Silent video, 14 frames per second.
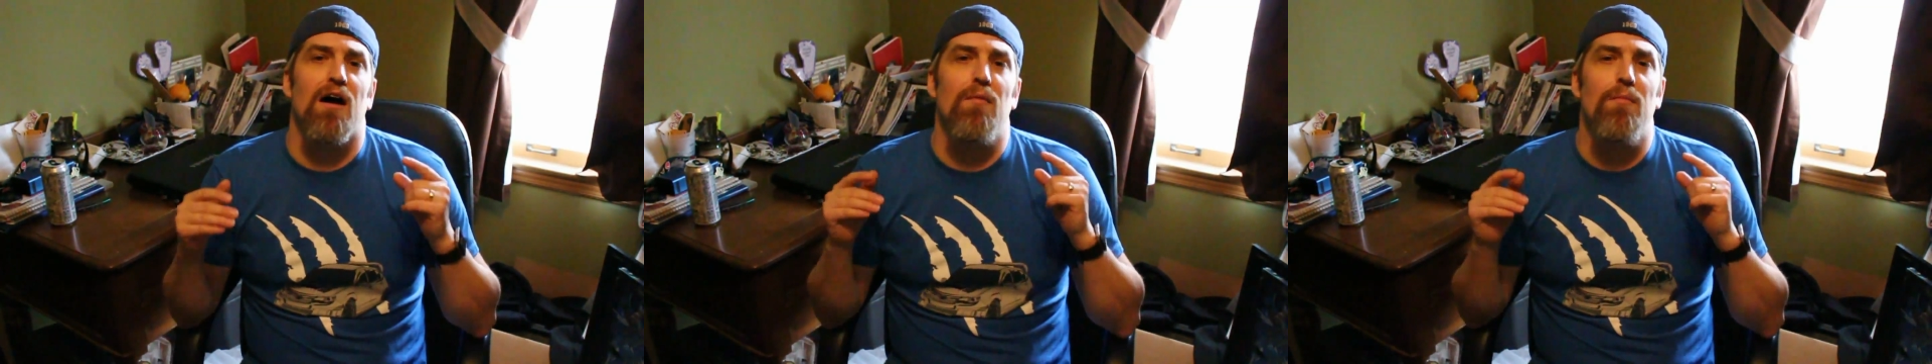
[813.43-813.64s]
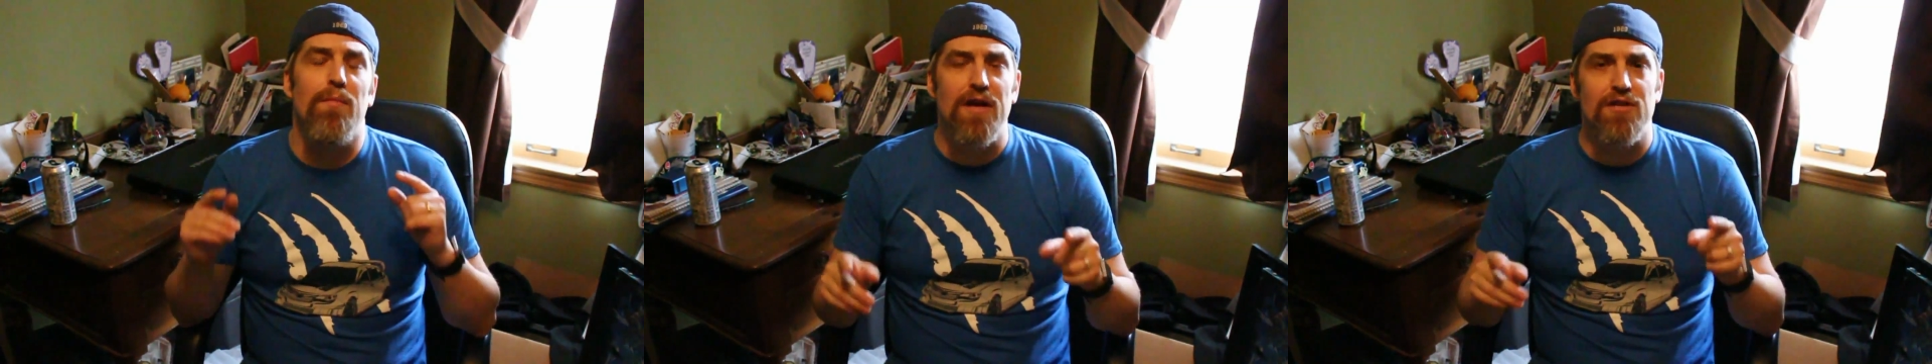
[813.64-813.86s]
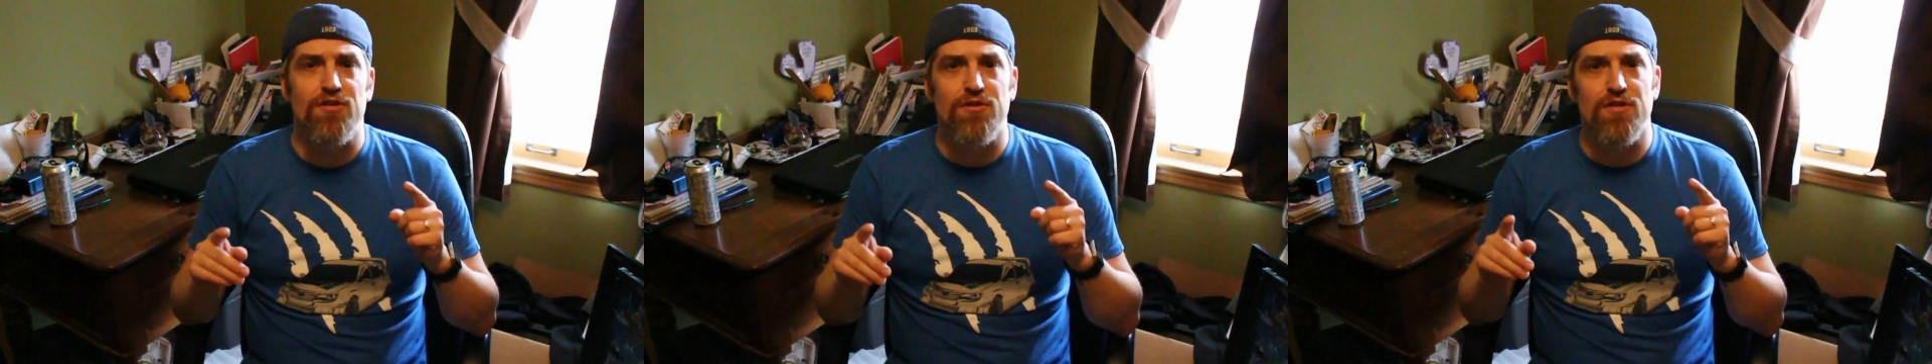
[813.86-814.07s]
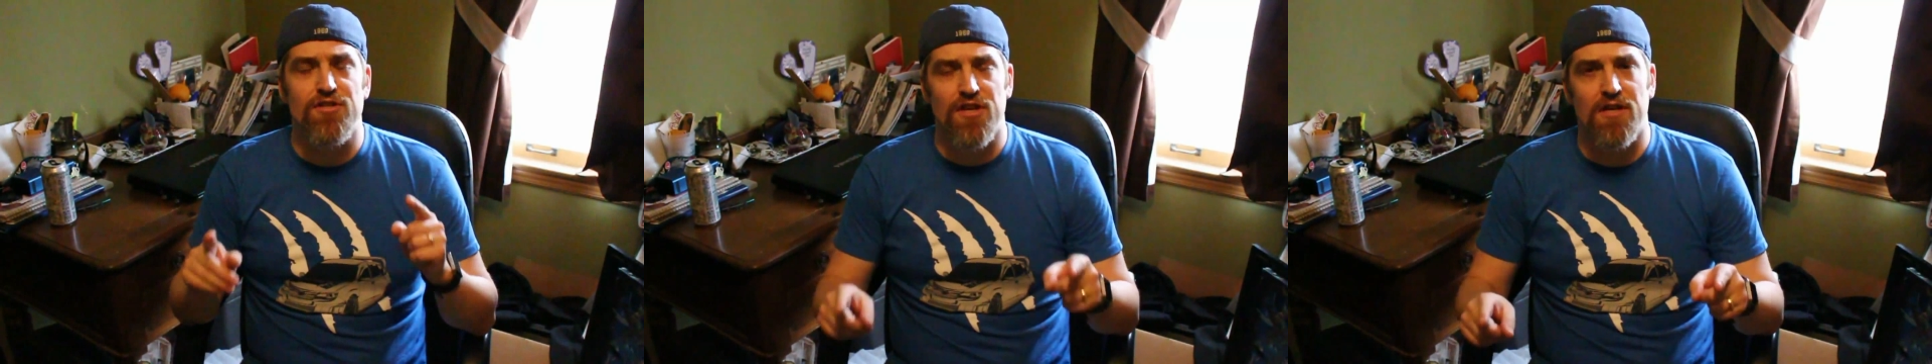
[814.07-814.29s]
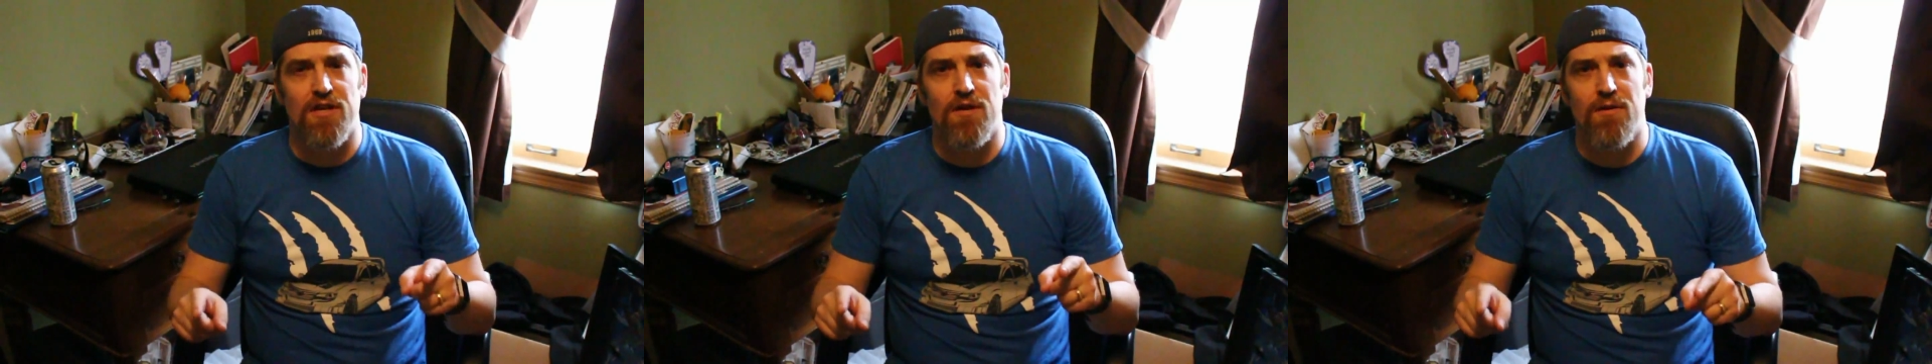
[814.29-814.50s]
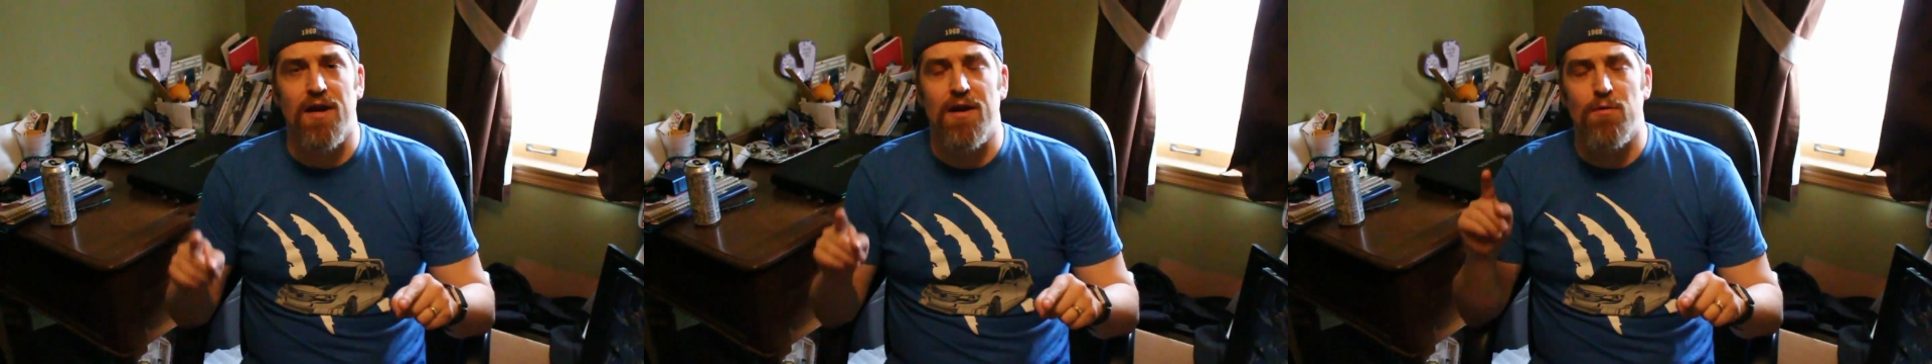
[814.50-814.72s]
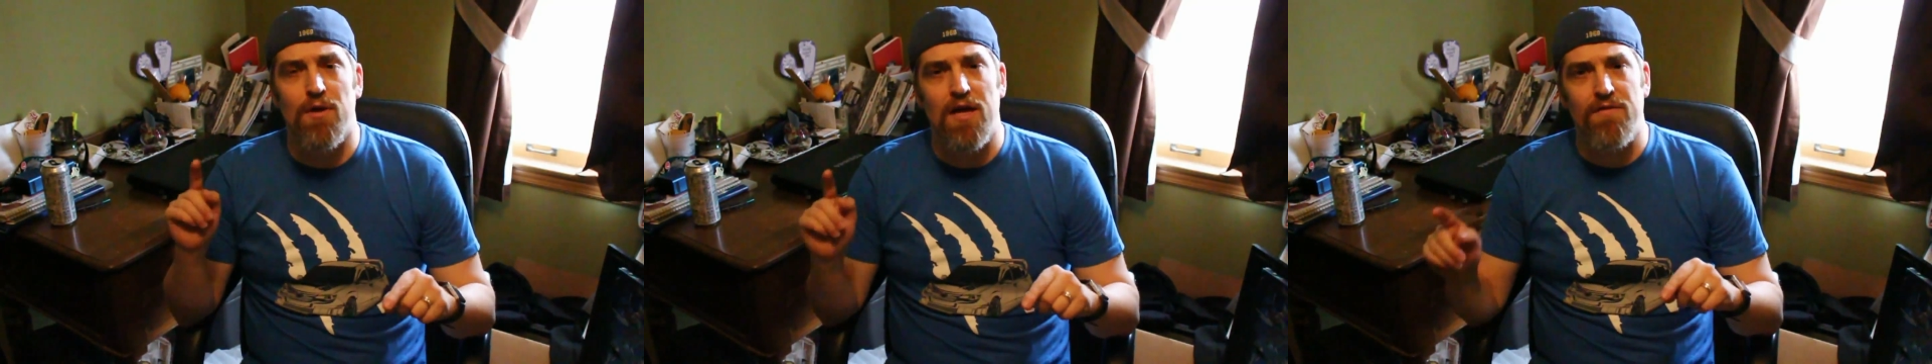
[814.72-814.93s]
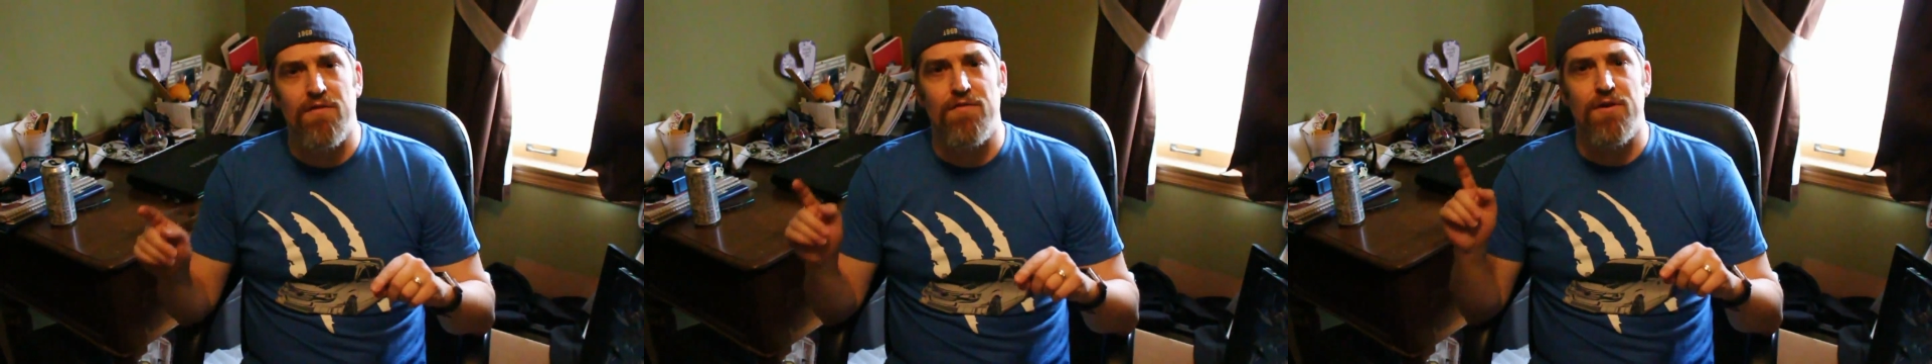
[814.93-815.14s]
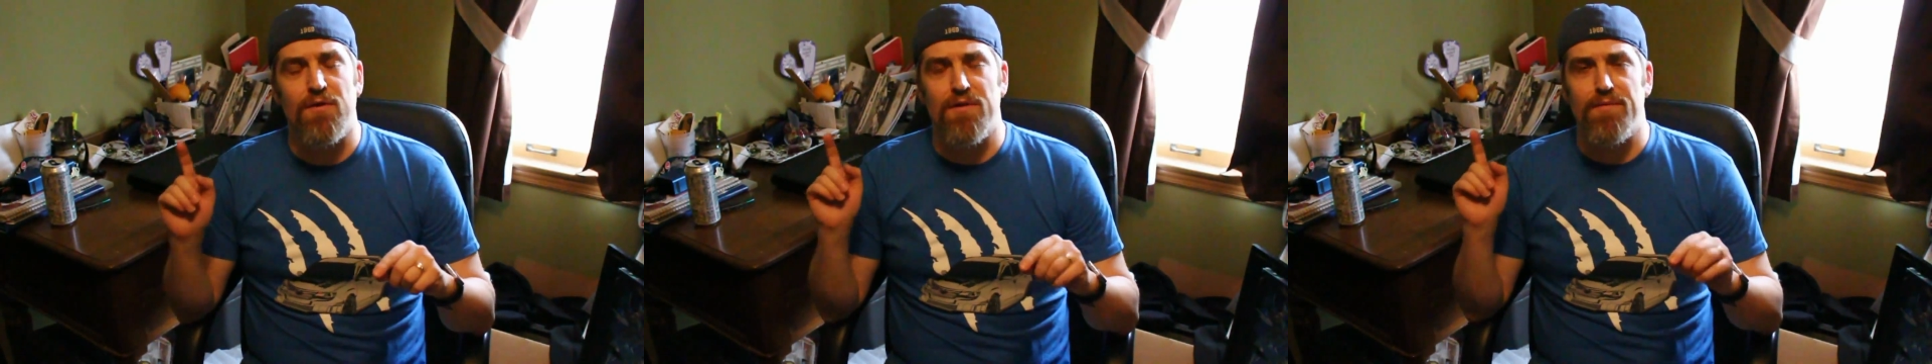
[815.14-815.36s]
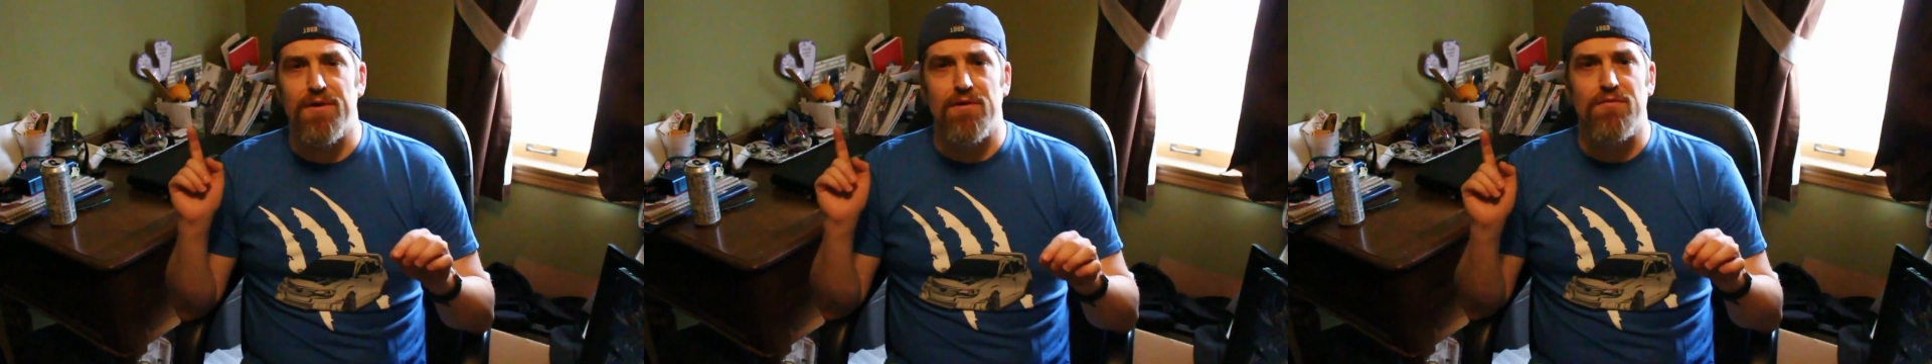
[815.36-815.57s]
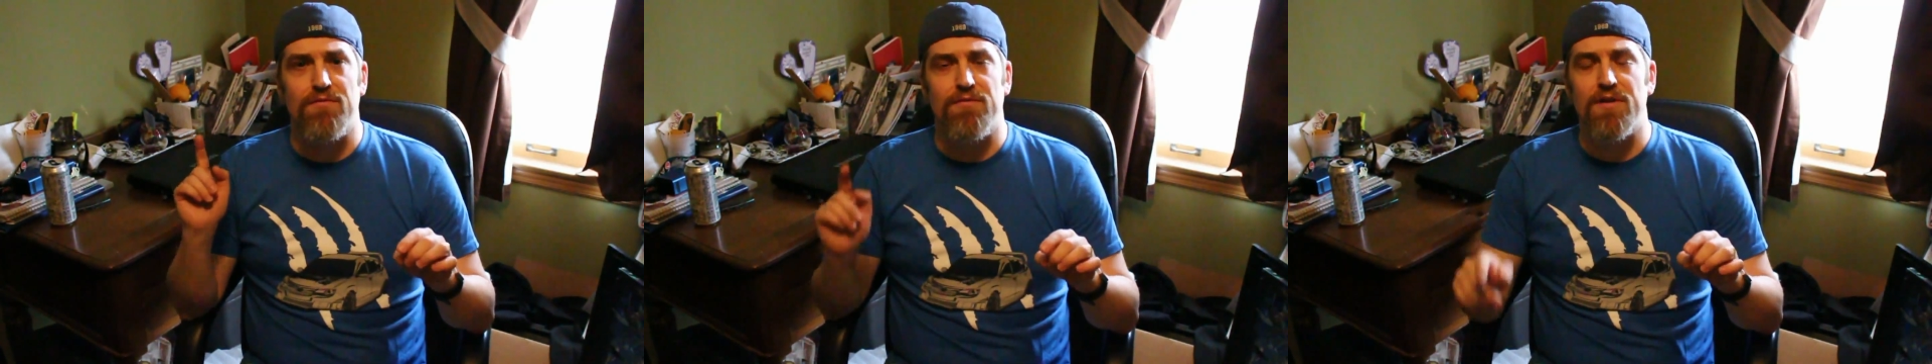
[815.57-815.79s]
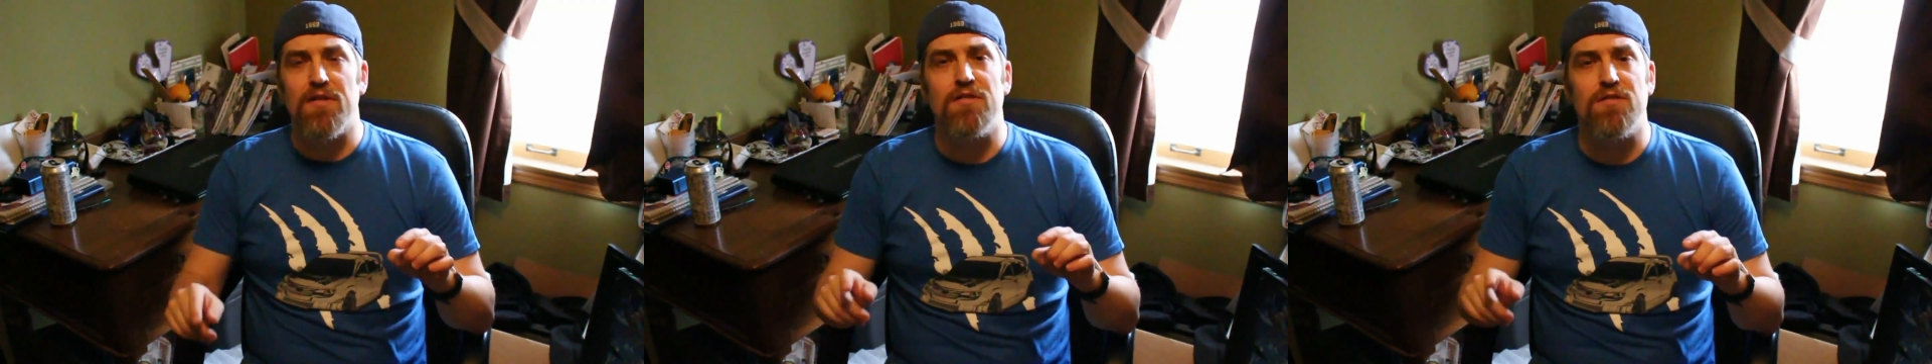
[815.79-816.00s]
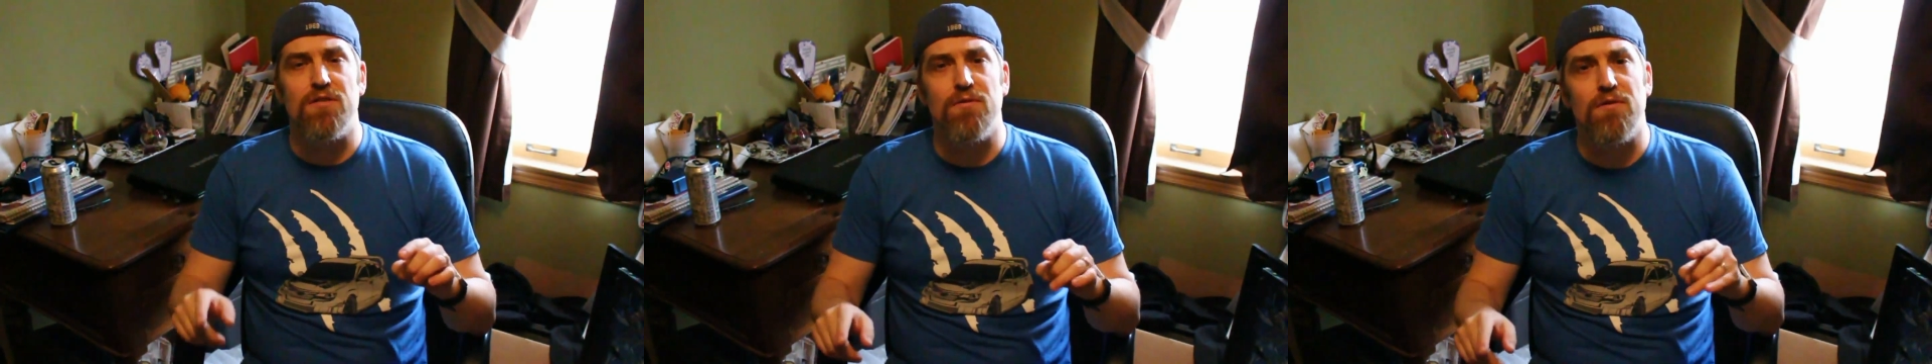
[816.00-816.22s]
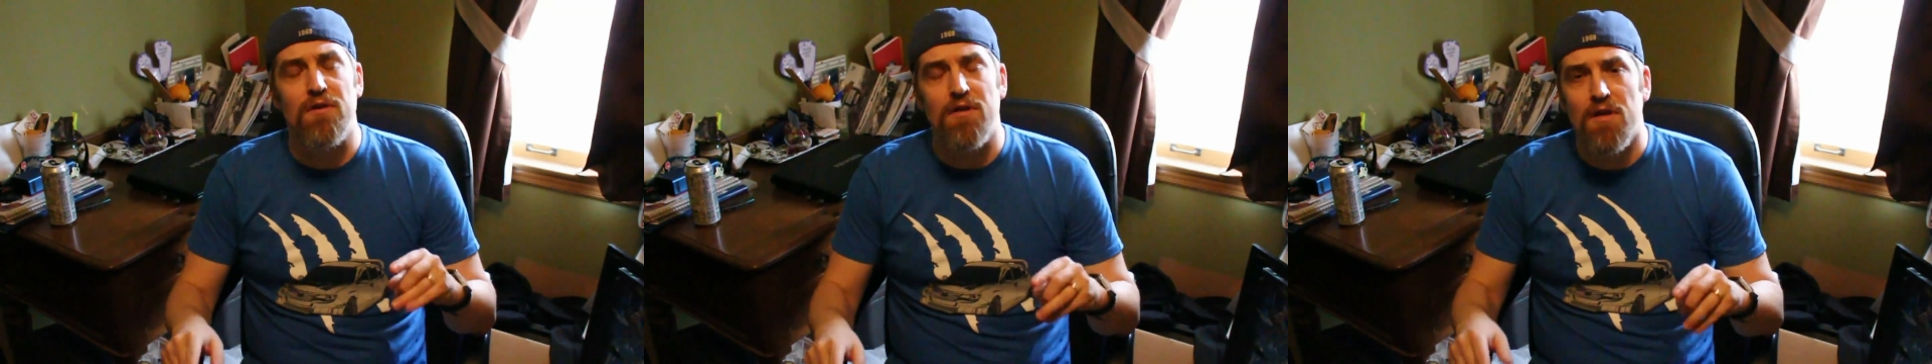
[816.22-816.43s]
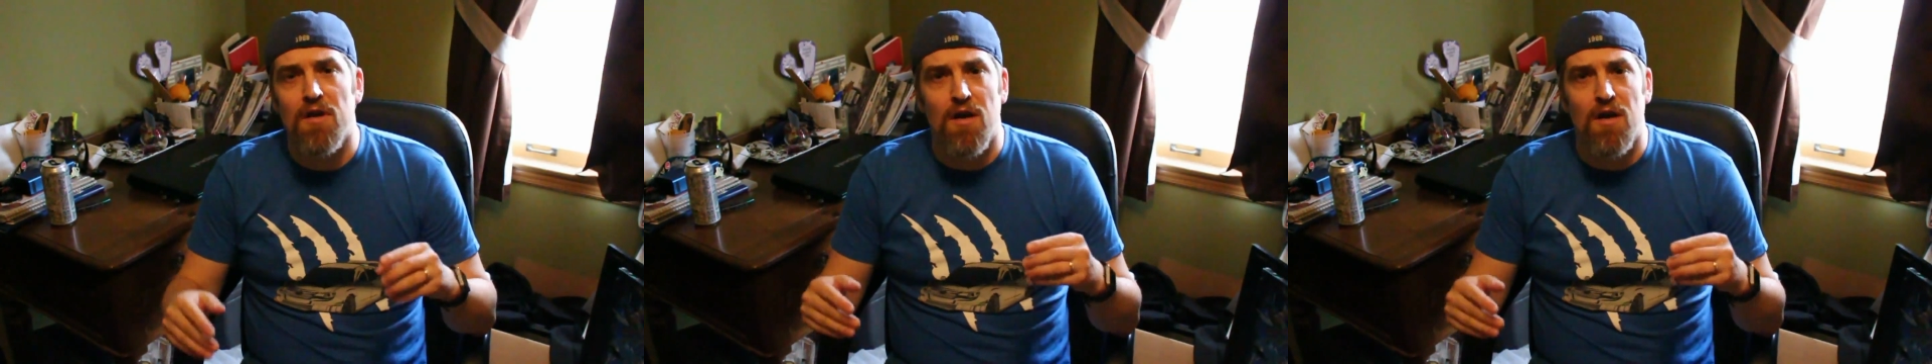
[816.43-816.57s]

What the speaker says: Make sure to check out, I will have a video come out real soon